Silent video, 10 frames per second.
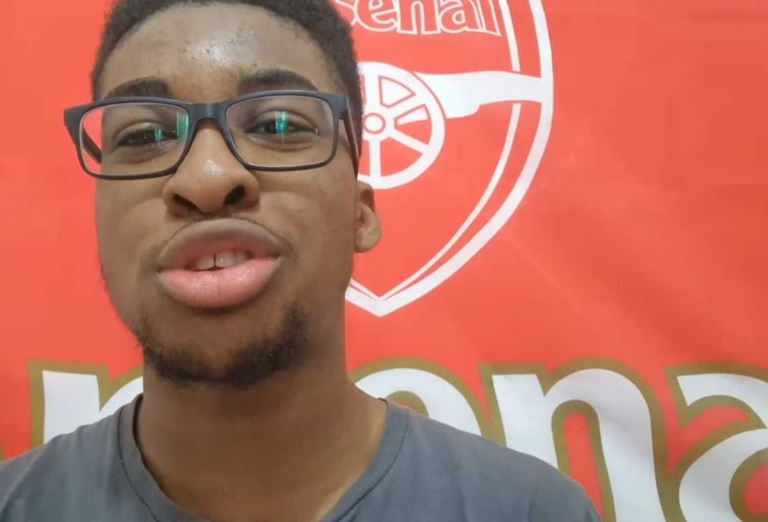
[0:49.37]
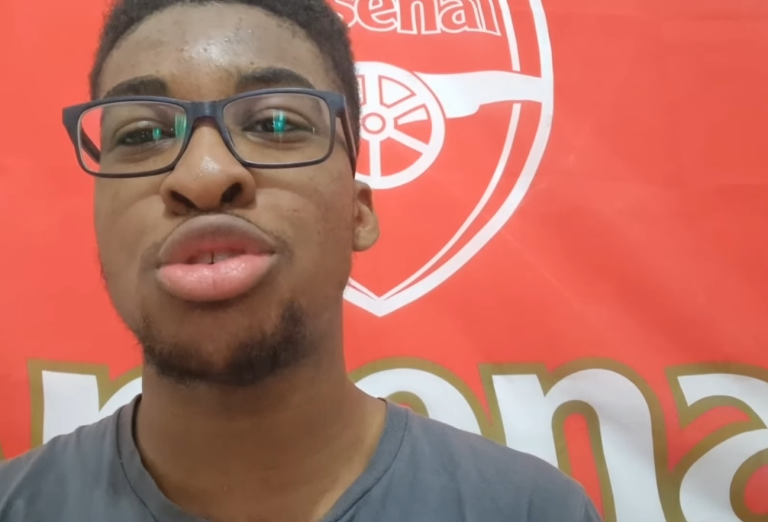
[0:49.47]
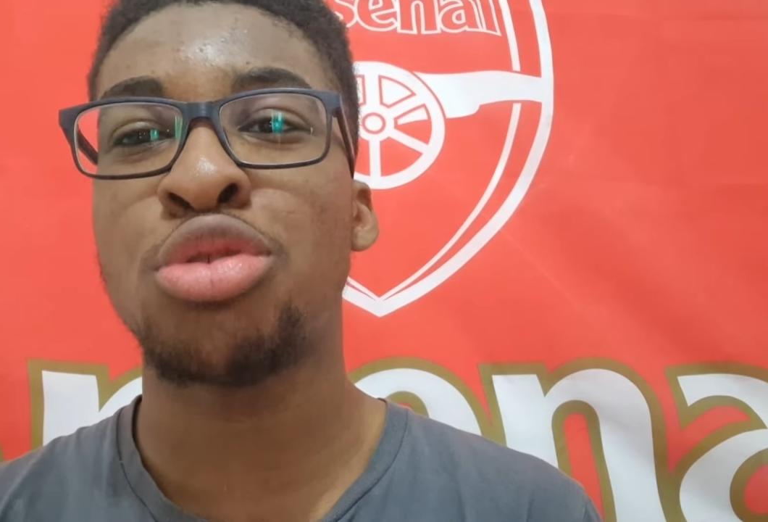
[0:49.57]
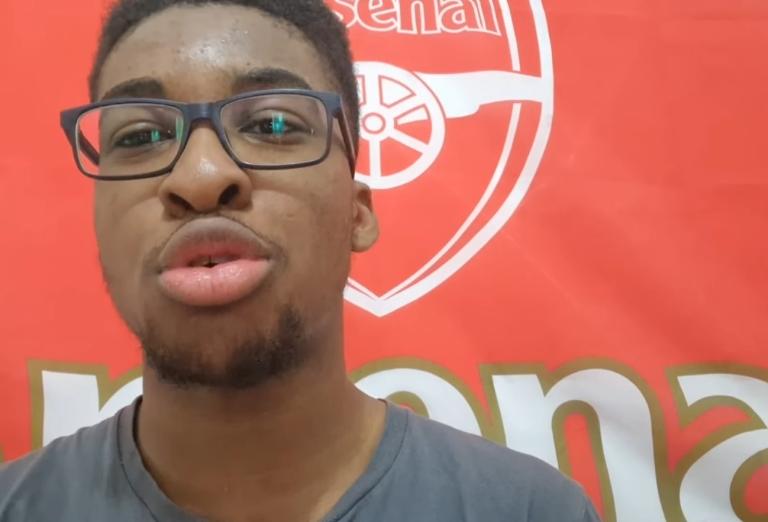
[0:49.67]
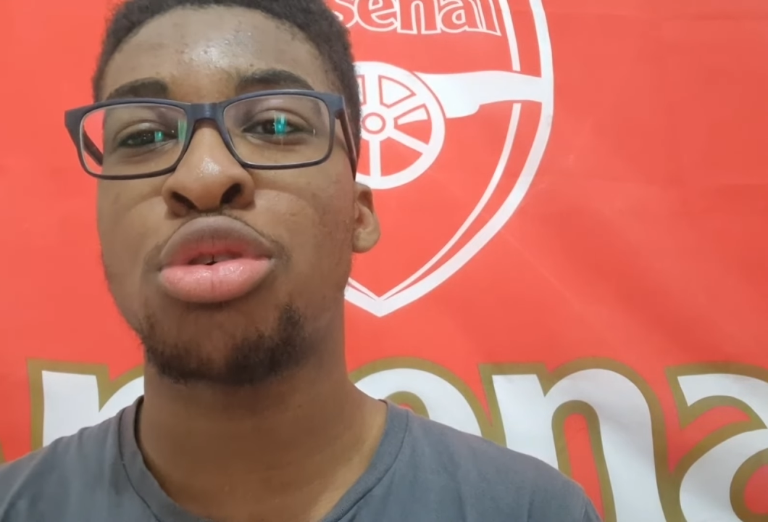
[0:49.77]

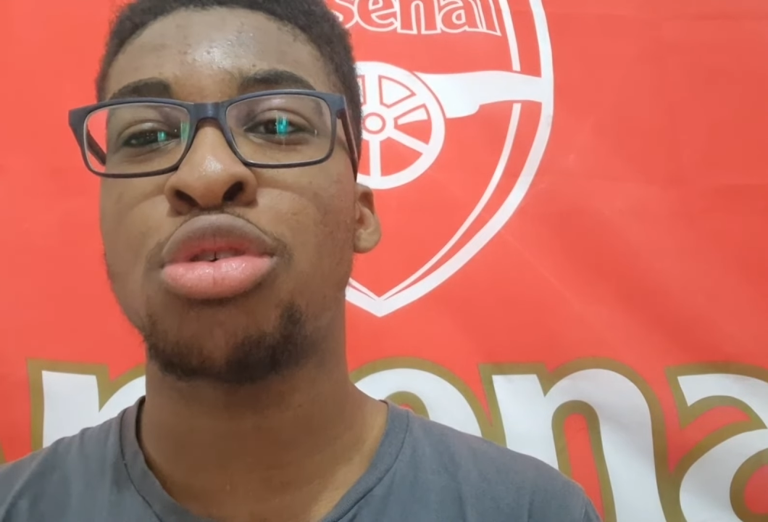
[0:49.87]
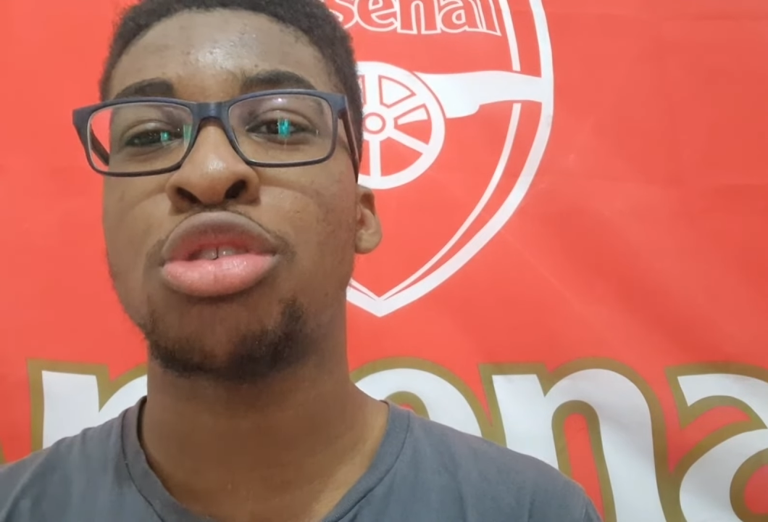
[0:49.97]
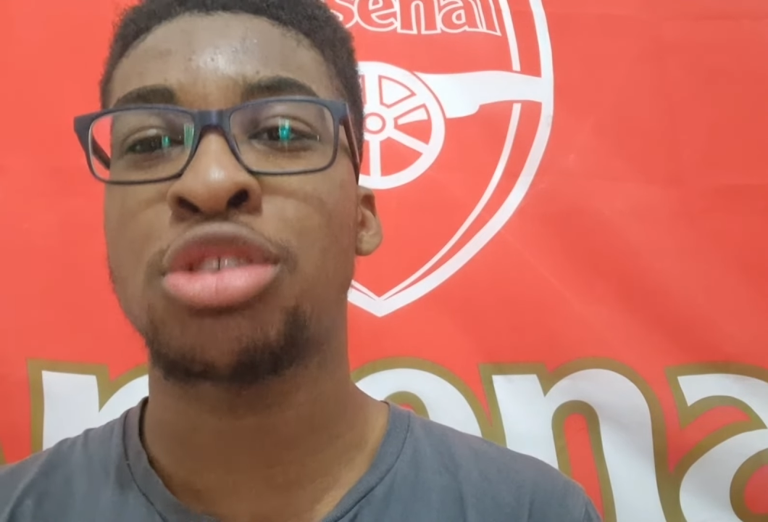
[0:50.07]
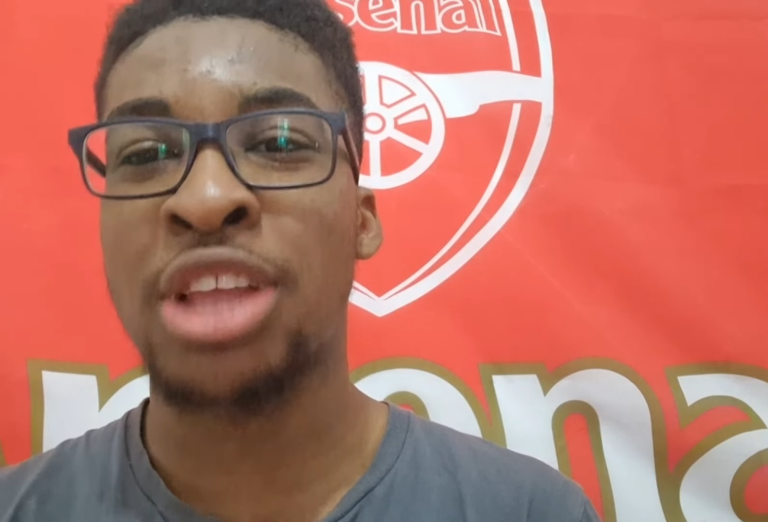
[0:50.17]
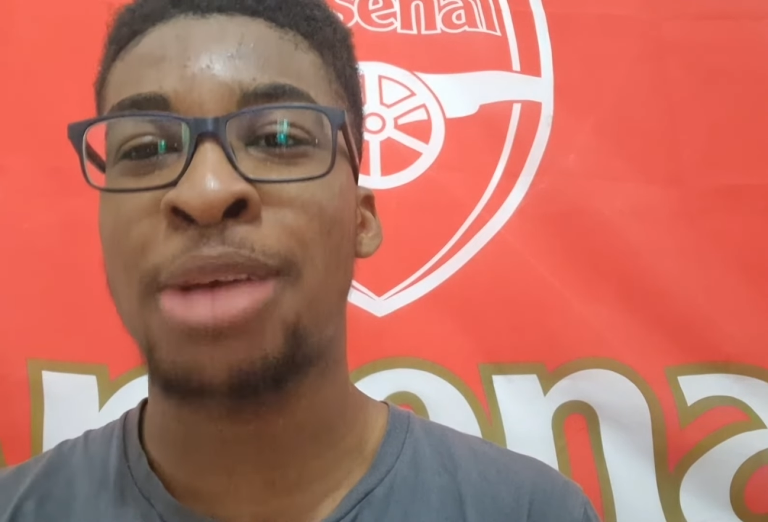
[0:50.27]
to your
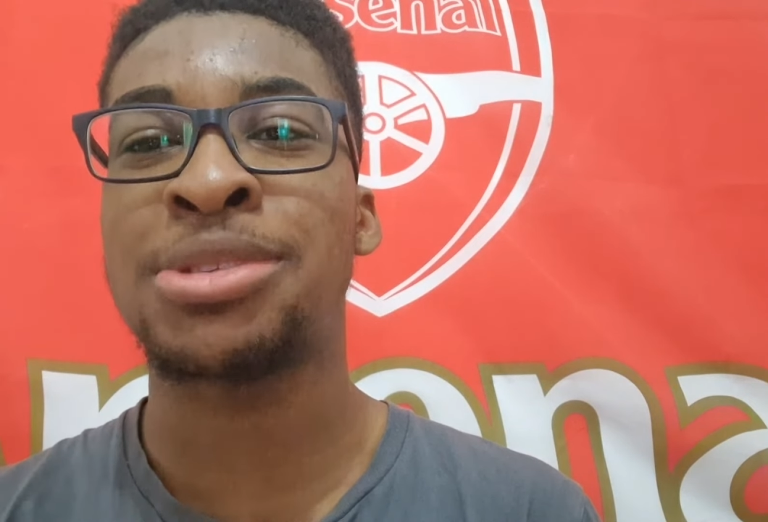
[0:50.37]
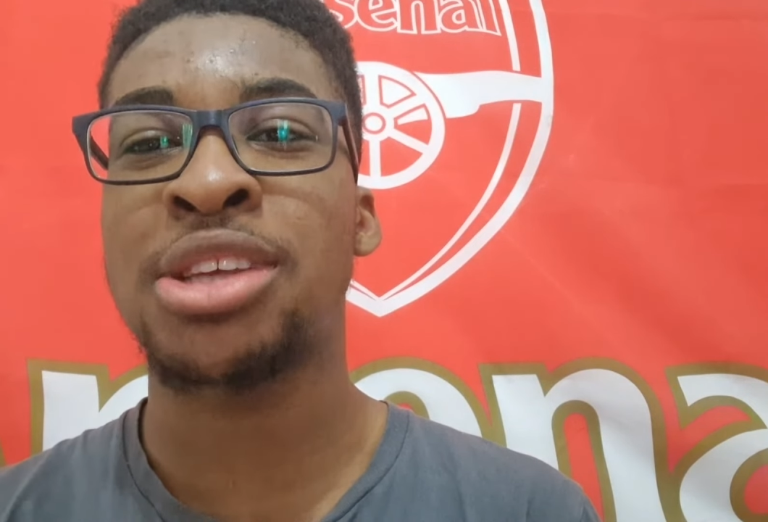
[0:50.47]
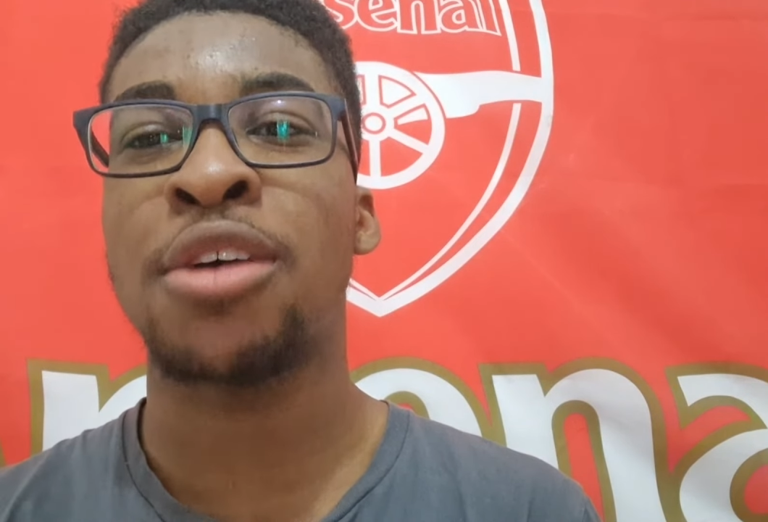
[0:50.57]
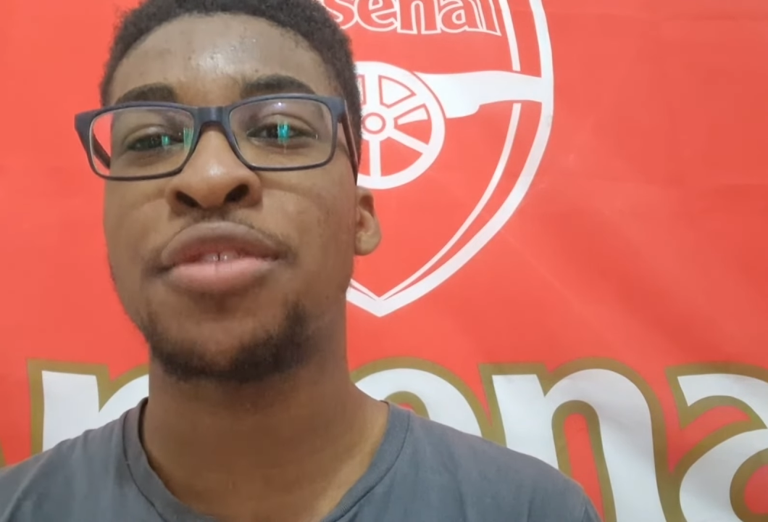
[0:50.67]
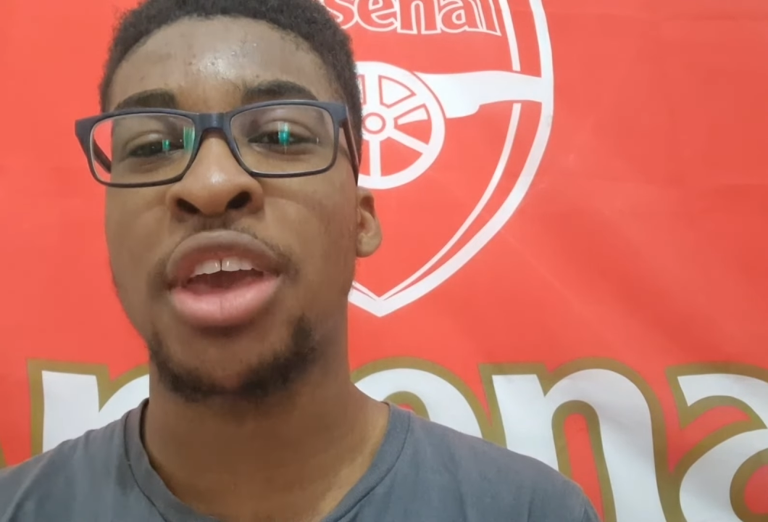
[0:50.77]
damn
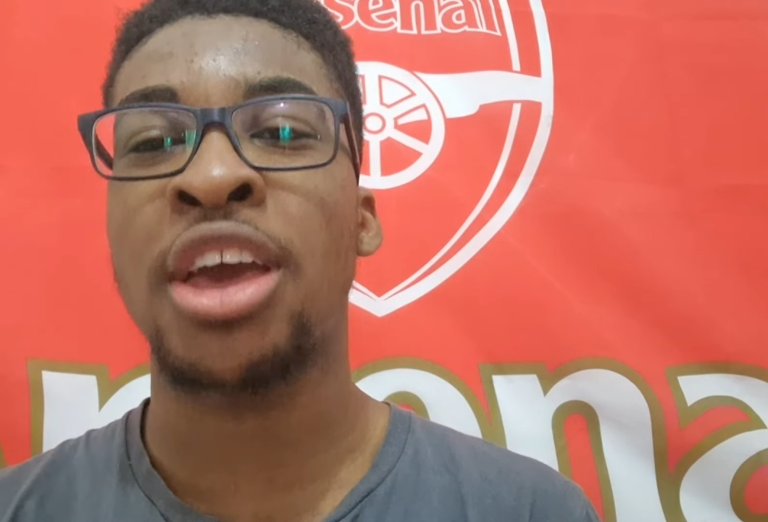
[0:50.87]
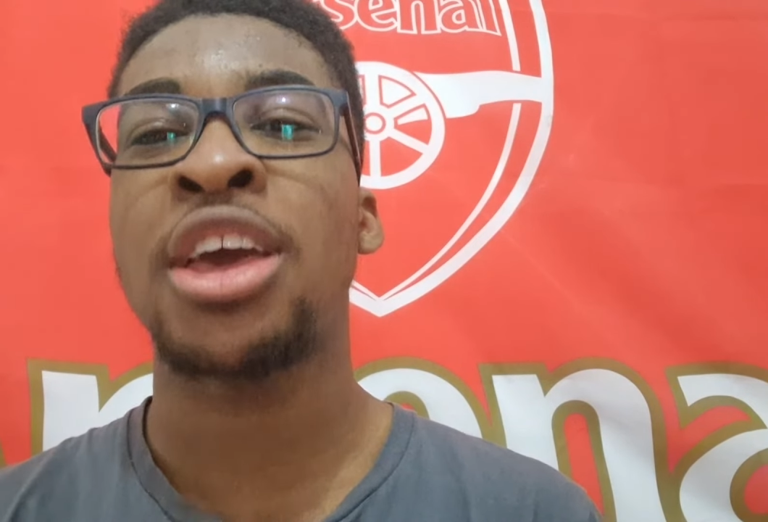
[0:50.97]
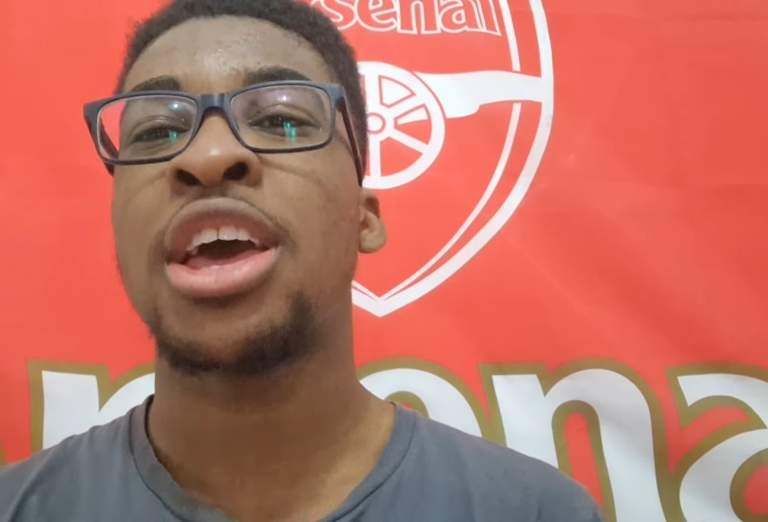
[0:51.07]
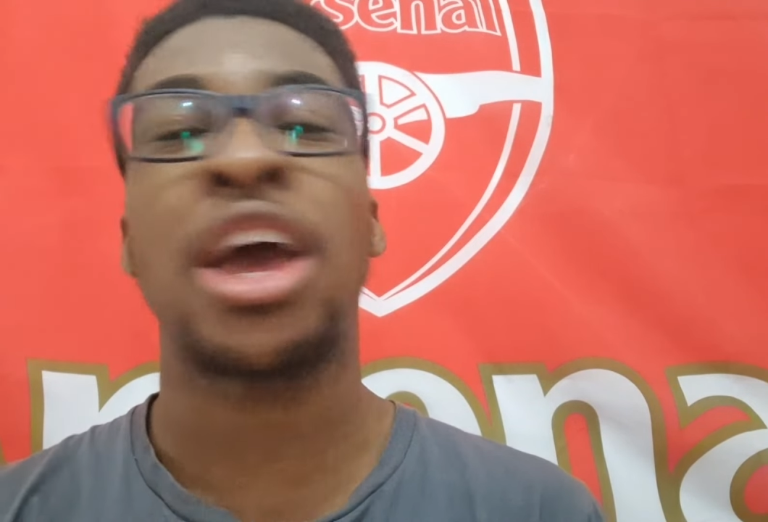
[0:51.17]
self, yeah?